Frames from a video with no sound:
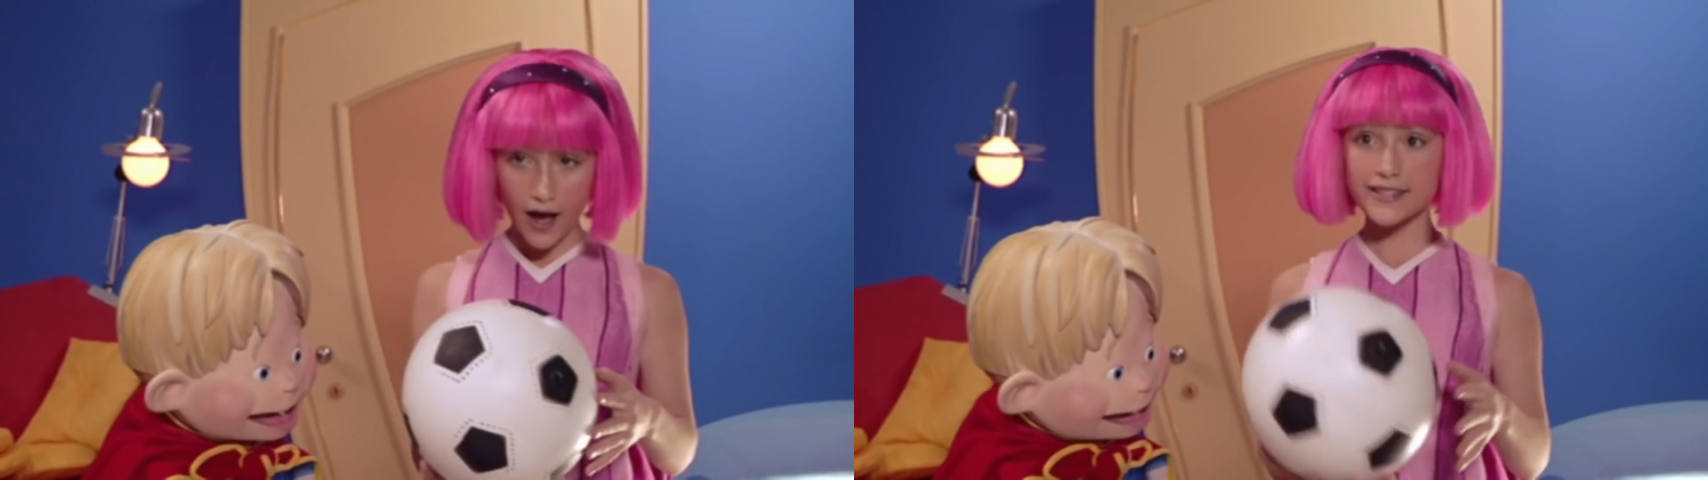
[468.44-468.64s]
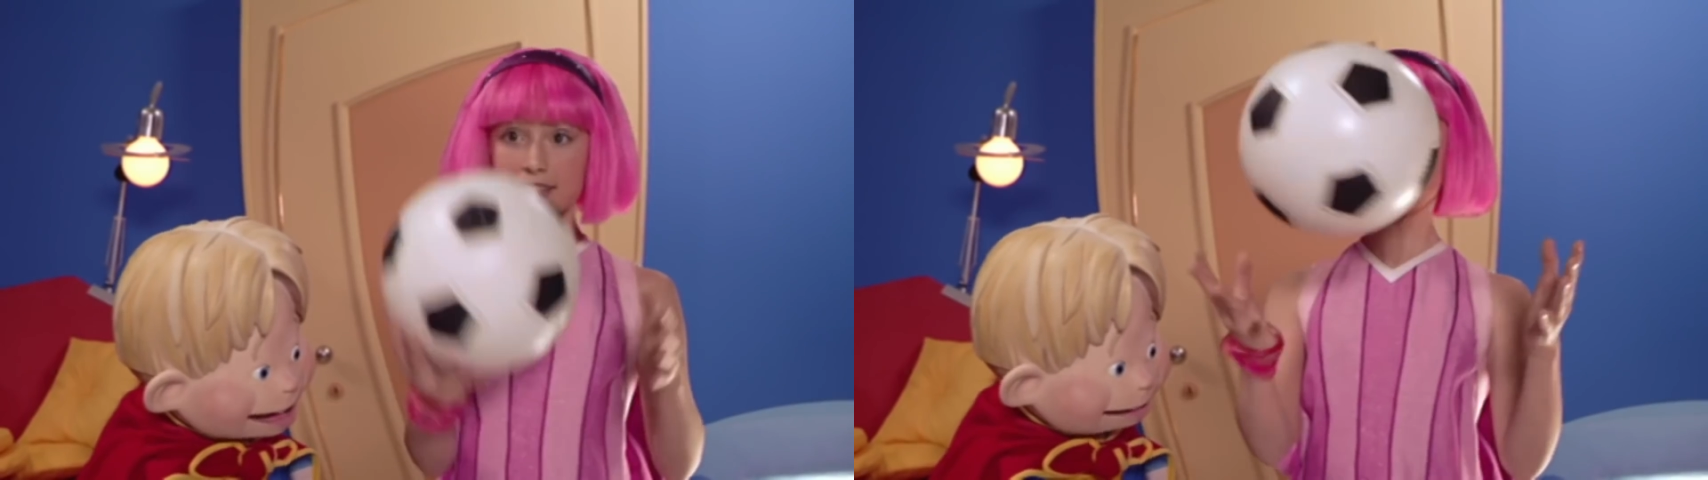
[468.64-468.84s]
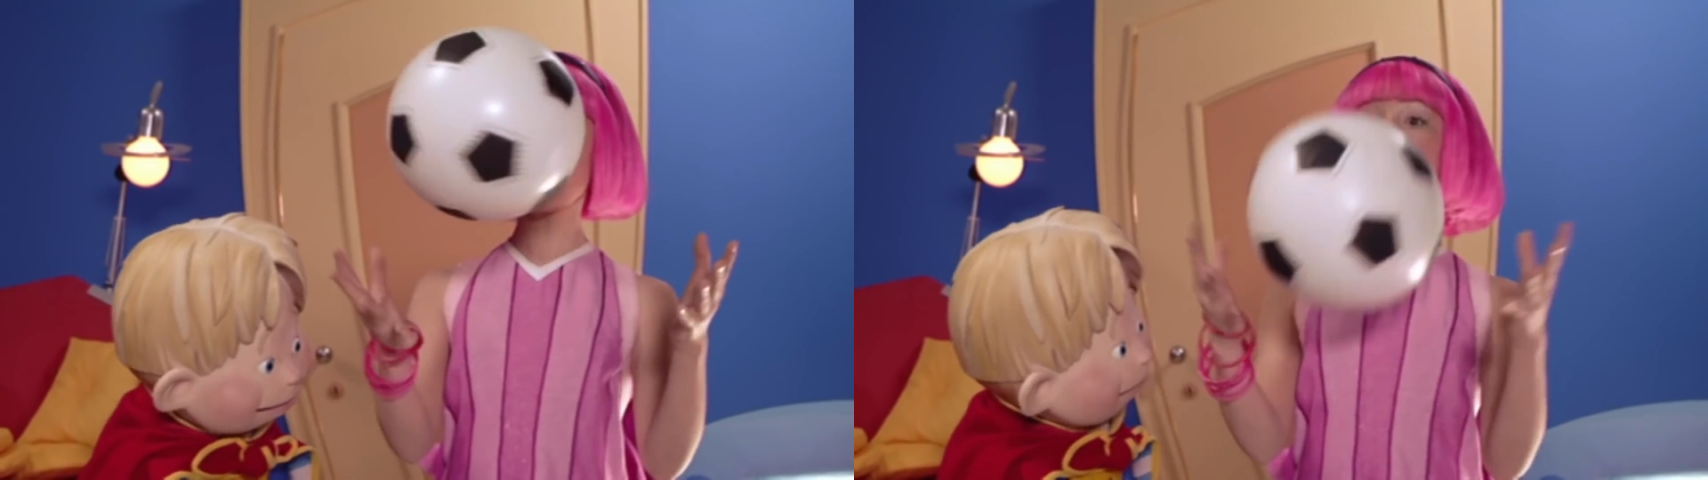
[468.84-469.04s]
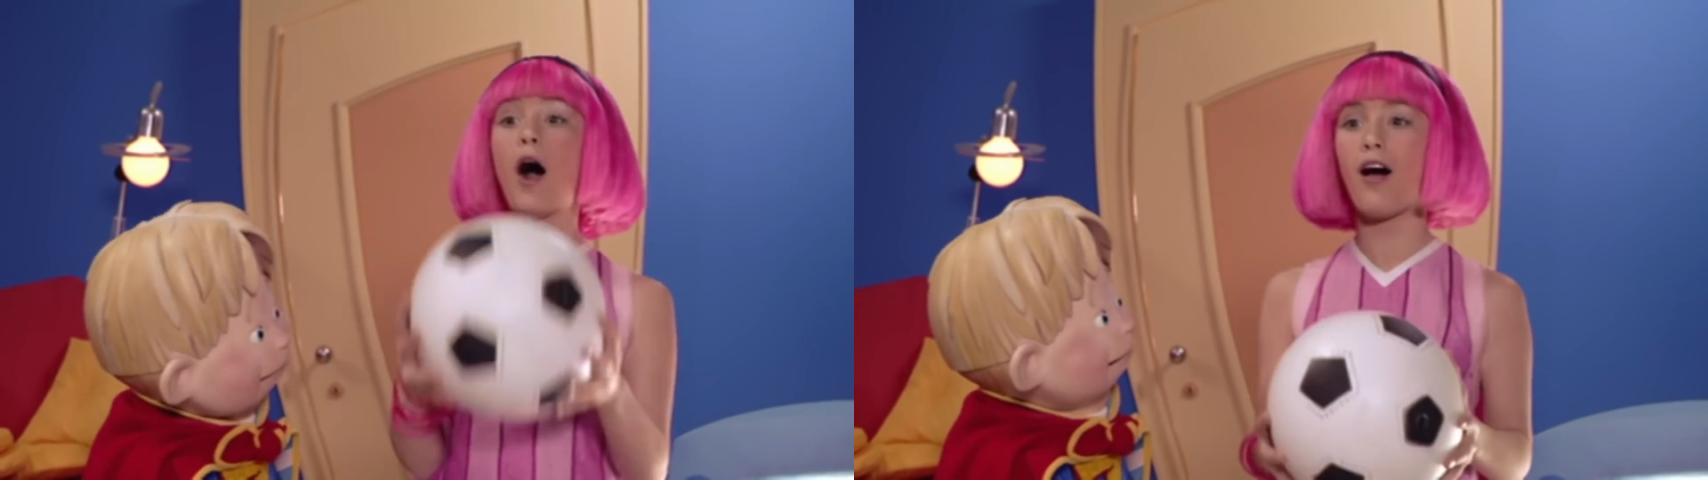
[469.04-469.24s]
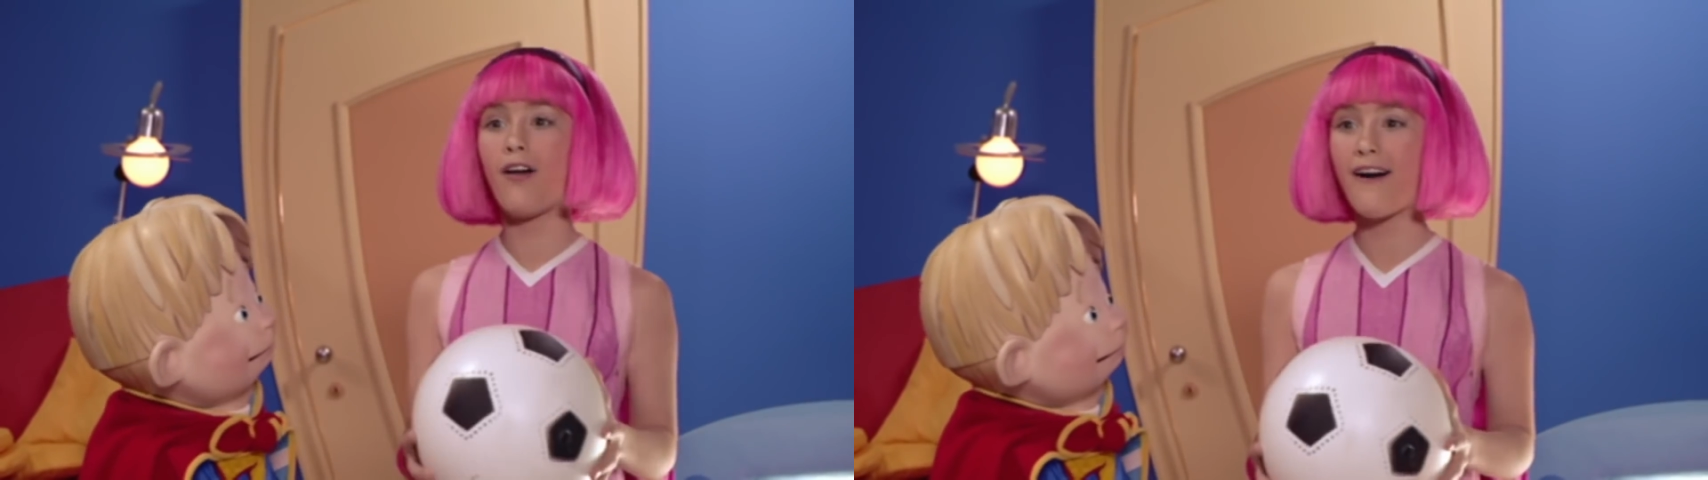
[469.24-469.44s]
A soccer
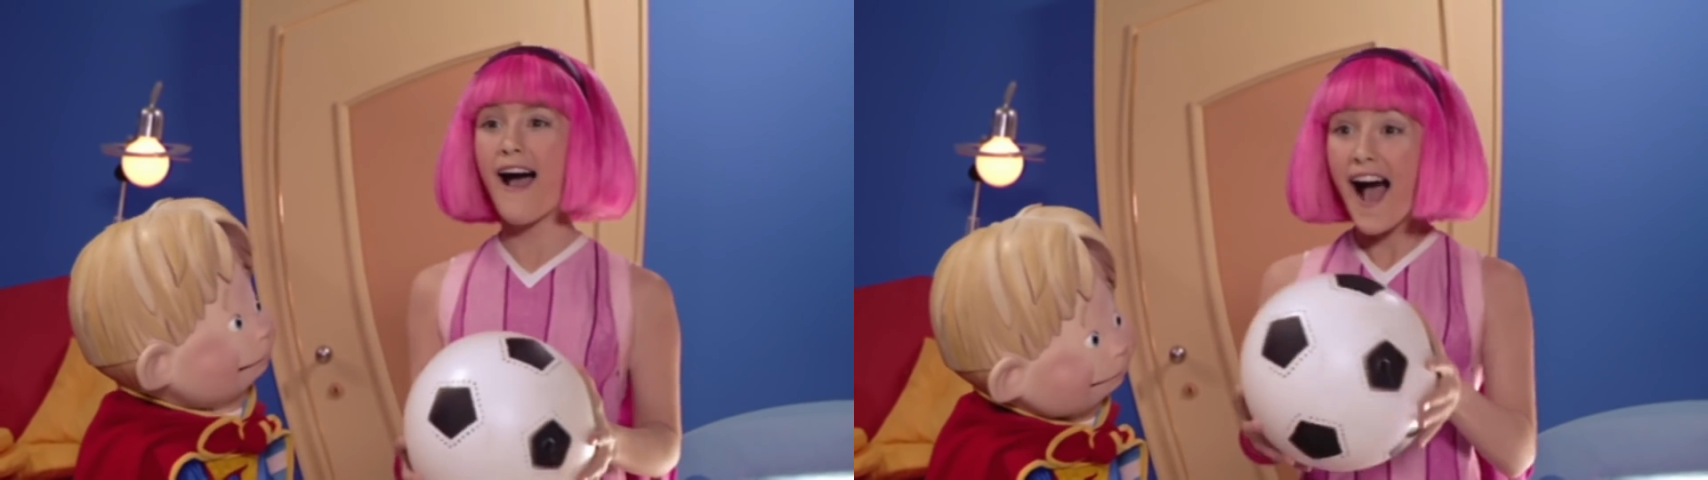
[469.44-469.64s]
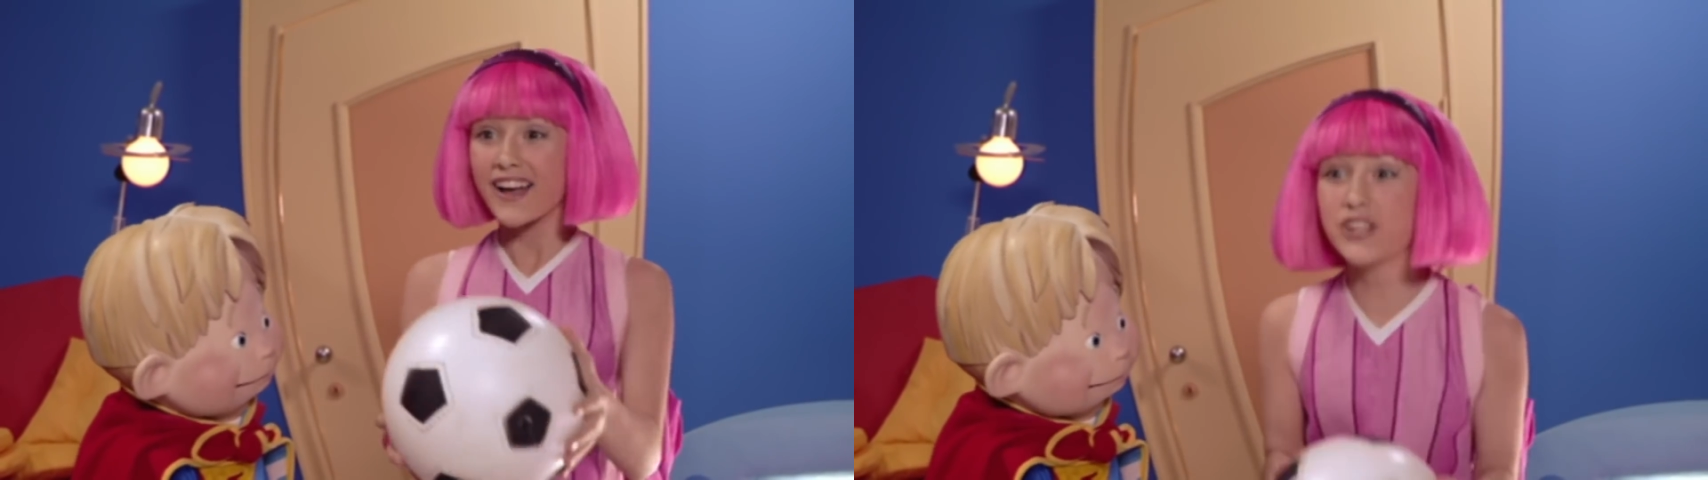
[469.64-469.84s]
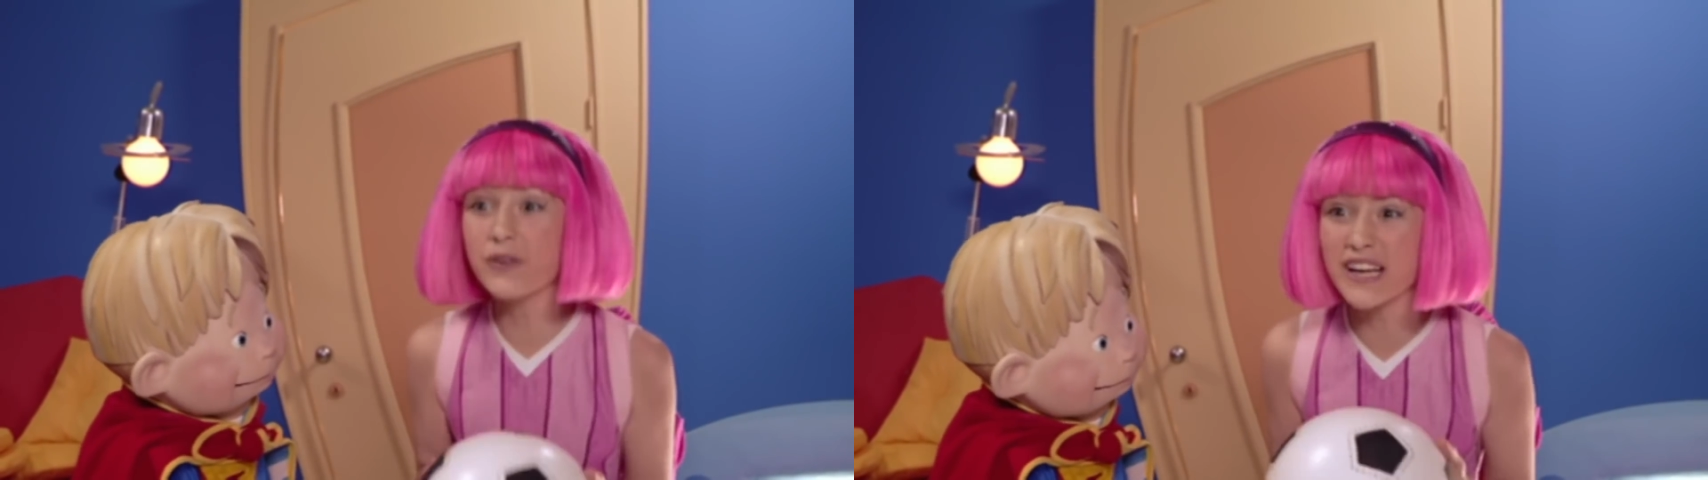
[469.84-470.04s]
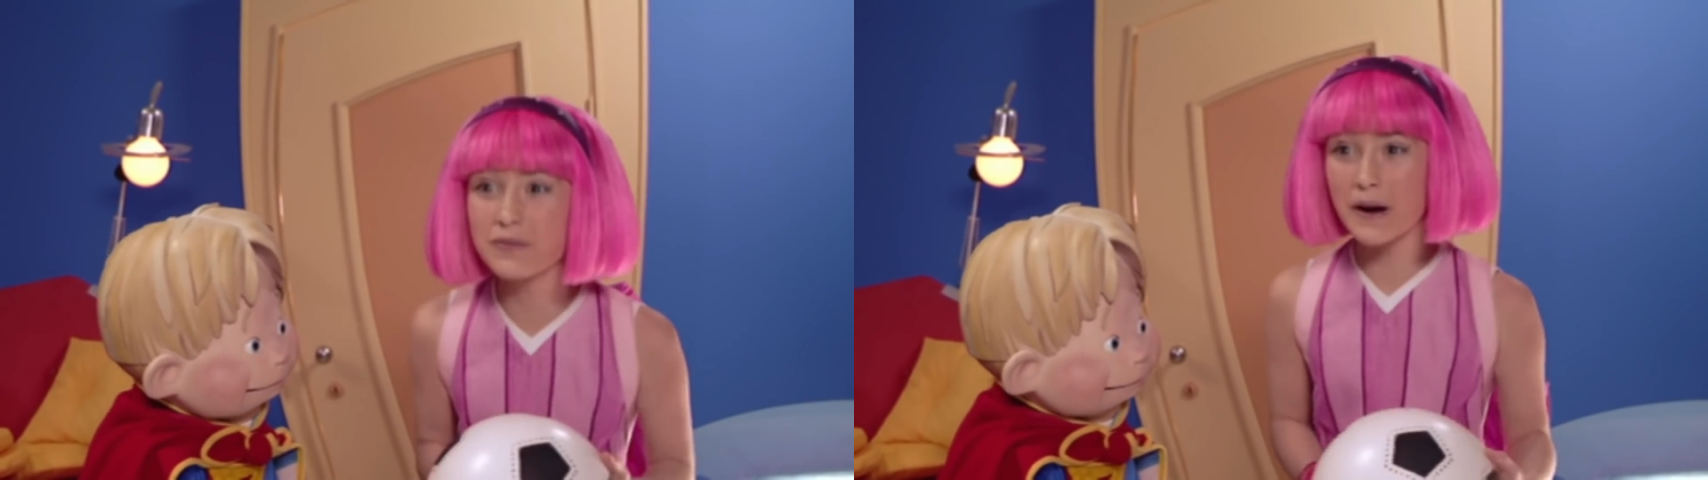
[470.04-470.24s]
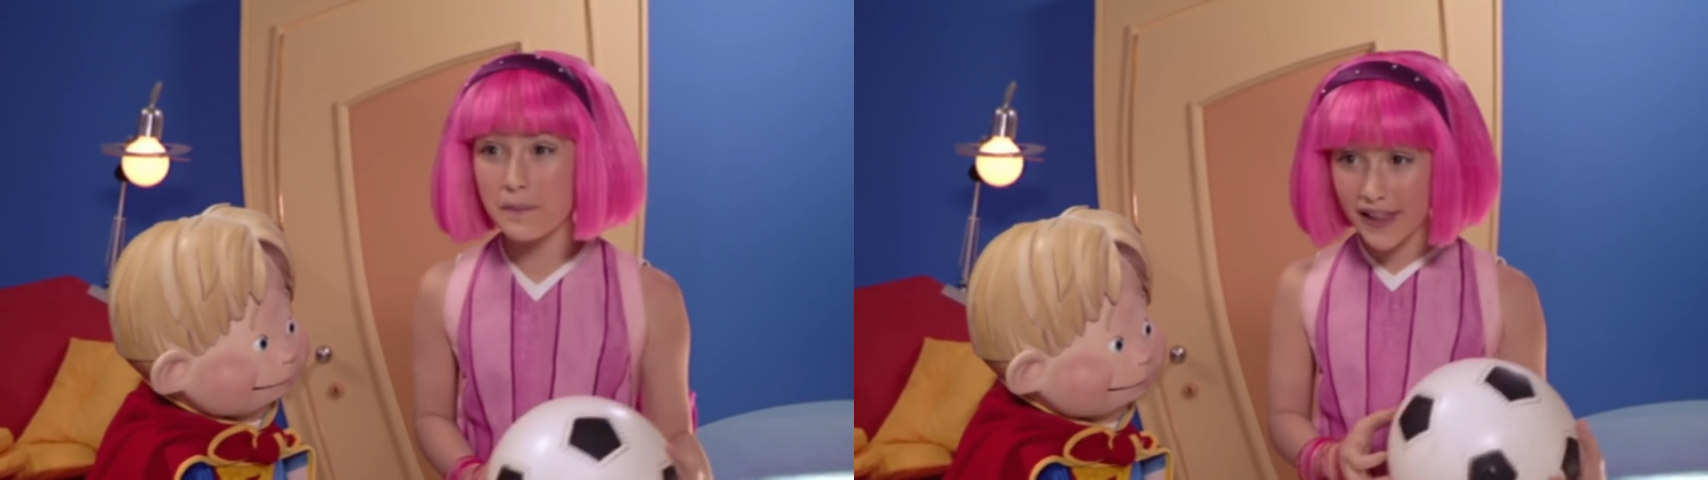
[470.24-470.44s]
ball. You guys
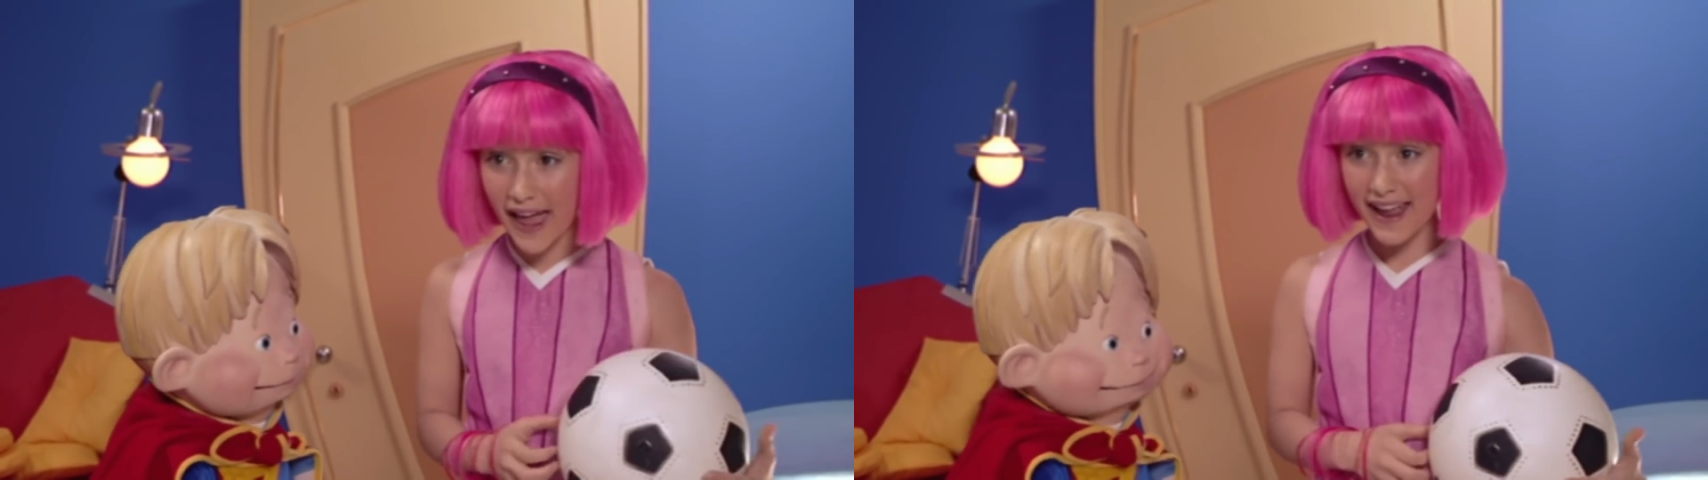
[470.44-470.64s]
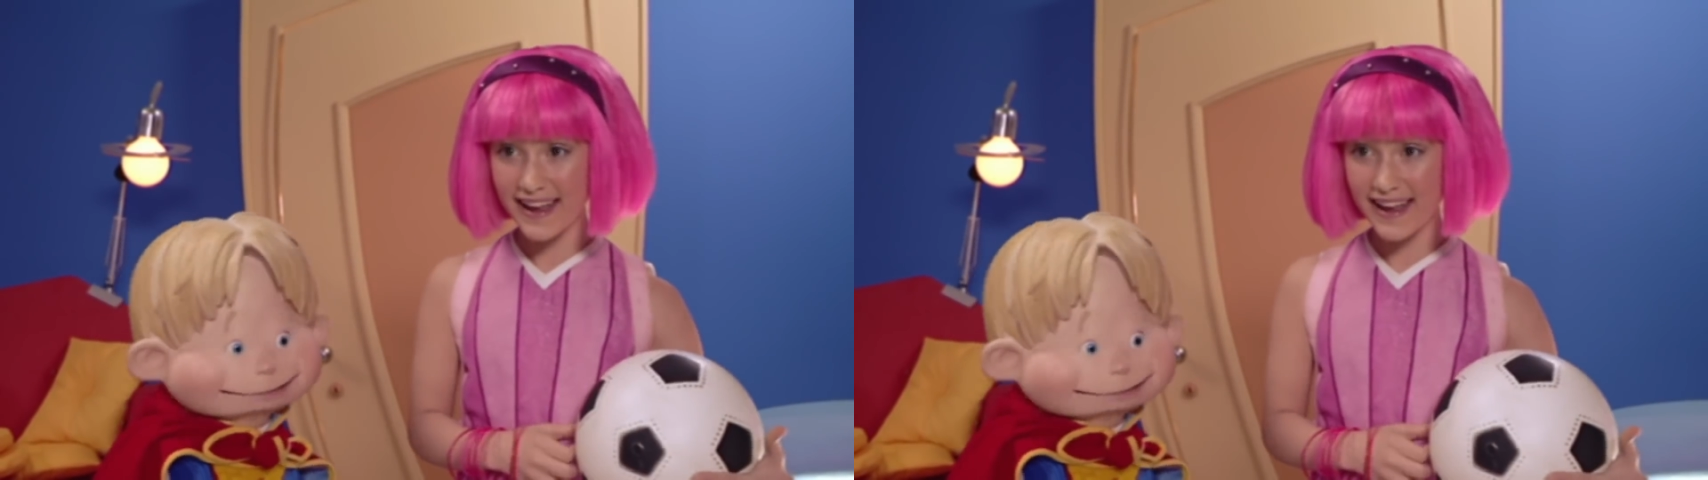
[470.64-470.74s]
want to play?